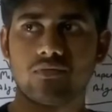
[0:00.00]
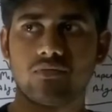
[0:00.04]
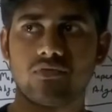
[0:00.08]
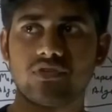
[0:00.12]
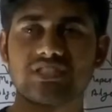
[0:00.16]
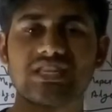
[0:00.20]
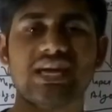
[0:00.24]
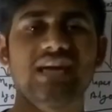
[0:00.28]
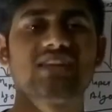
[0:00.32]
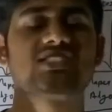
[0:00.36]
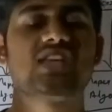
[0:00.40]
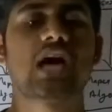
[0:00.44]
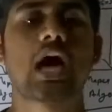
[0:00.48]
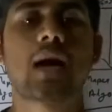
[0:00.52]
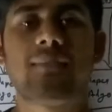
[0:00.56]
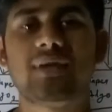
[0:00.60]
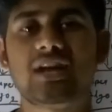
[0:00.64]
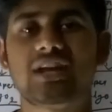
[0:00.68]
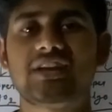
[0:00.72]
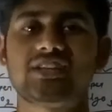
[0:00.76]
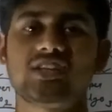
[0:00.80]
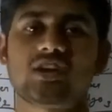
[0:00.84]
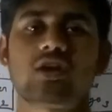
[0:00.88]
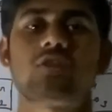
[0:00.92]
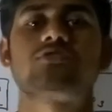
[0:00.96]
which has the
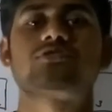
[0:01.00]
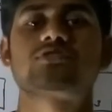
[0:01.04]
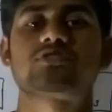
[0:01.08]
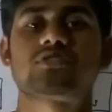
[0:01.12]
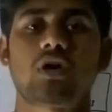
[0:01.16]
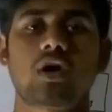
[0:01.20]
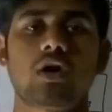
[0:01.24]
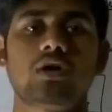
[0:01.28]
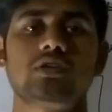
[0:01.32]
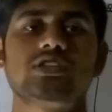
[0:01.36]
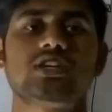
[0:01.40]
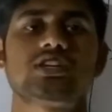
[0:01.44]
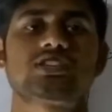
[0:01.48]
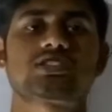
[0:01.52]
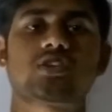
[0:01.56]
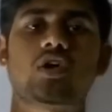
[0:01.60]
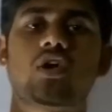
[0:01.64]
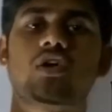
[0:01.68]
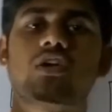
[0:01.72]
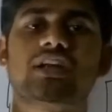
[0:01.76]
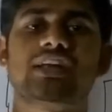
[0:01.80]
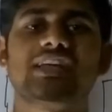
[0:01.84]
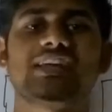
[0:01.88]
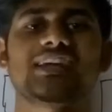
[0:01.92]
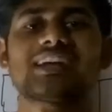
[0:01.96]
ability of just
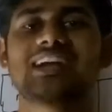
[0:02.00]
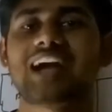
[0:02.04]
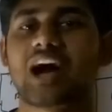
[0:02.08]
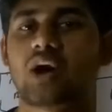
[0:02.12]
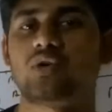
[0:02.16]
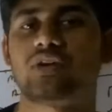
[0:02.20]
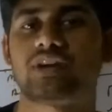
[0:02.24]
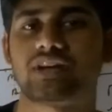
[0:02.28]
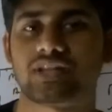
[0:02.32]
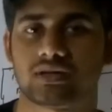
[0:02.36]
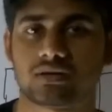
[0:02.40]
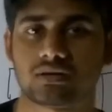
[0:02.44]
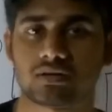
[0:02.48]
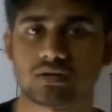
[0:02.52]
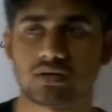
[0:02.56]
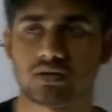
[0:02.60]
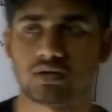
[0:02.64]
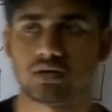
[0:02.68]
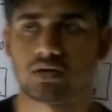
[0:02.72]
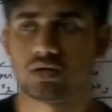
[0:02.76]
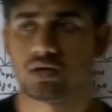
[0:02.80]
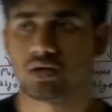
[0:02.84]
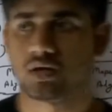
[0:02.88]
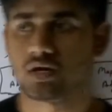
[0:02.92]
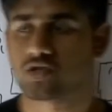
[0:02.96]
only counting,
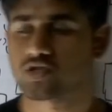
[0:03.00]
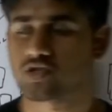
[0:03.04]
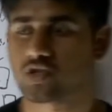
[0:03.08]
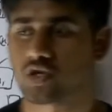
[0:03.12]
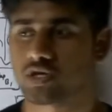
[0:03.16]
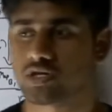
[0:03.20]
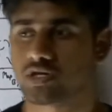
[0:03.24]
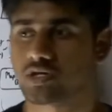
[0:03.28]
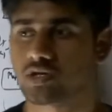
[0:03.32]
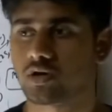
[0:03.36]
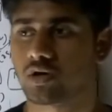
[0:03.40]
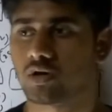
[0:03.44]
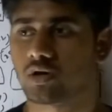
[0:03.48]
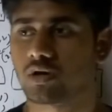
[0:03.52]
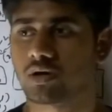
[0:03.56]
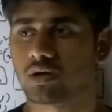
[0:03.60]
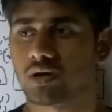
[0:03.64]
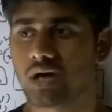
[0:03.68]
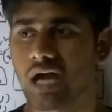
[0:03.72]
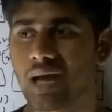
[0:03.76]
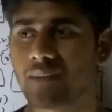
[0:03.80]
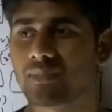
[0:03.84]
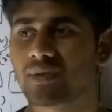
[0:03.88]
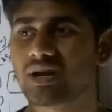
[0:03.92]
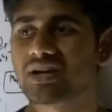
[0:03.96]

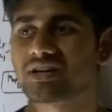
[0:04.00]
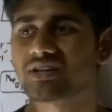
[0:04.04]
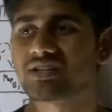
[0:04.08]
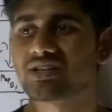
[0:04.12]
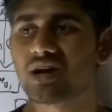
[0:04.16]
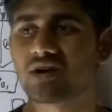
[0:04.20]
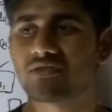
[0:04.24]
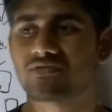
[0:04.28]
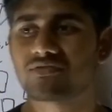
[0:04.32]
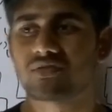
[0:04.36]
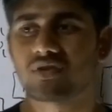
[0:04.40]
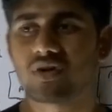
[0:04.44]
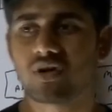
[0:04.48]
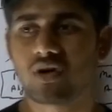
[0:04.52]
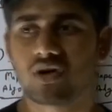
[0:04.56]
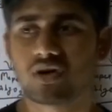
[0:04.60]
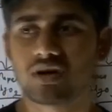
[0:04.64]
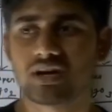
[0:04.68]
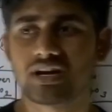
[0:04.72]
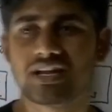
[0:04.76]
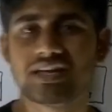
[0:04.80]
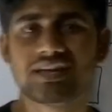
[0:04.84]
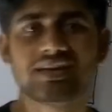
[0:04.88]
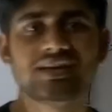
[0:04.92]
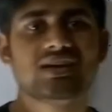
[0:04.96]
ability of
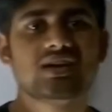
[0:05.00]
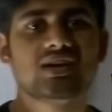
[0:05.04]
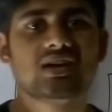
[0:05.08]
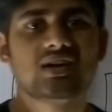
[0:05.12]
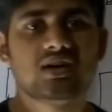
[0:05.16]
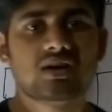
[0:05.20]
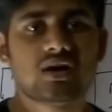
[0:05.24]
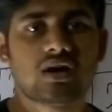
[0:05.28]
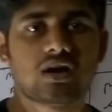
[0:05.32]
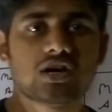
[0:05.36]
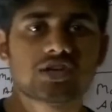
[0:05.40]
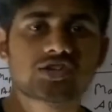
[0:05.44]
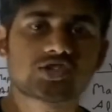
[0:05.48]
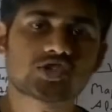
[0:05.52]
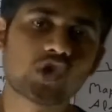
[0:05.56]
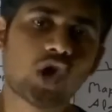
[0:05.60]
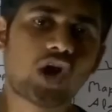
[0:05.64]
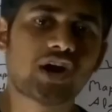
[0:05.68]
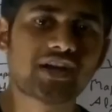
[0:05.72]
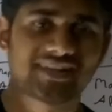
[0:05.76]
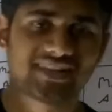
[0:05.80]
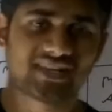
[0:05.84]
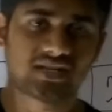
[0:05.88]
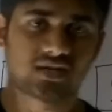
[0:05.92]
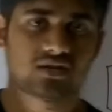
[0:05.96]
only
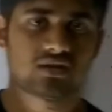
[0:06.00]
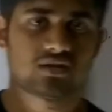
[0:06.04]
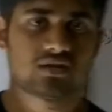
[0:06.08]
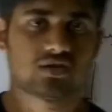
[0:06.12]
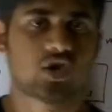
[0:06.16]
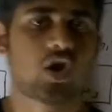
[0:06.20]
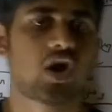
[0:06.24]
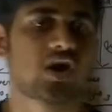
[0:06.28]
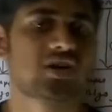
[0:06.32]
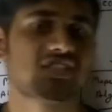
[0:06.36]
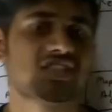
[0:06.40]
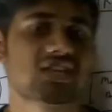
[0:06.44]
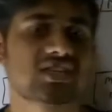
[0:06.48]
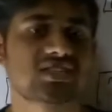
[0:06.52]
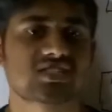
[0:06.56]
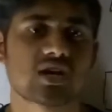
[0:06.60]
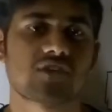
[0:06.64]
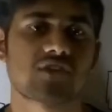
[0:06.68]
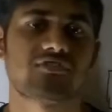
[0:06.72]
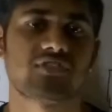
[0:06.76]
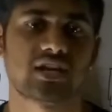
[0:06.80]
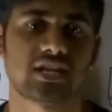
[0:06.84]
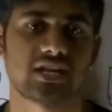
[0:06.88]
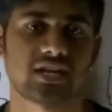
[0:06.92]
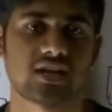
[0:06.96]
sorting, not the
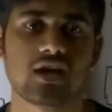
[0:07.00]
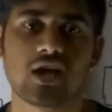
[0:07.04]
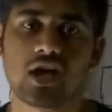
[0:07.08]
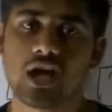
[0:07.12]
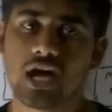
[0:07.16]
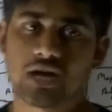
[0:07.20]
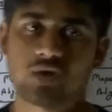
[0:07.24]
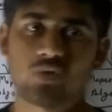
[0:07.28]
shuffling.